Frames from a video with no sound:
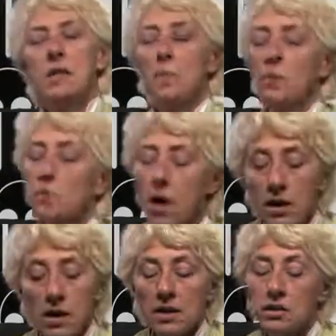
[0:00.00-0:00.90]
Same with
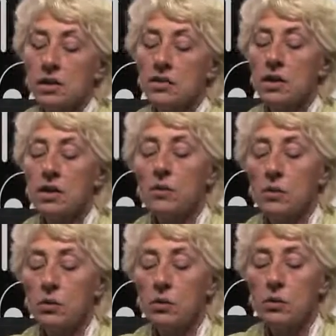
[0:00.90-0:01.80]
rock concerts.
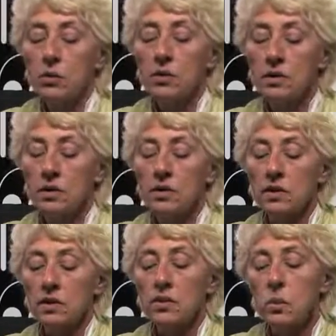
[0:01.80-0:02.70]

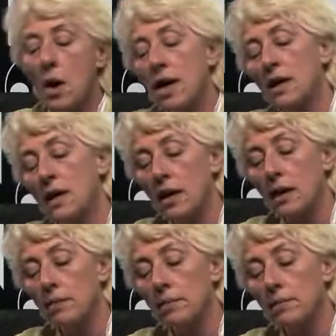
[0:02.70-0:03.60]
This is why it
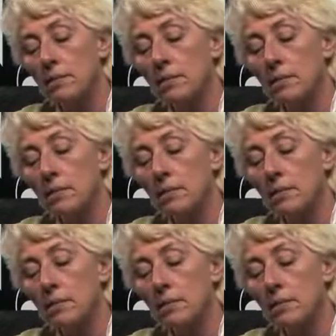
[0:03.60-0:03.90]
came.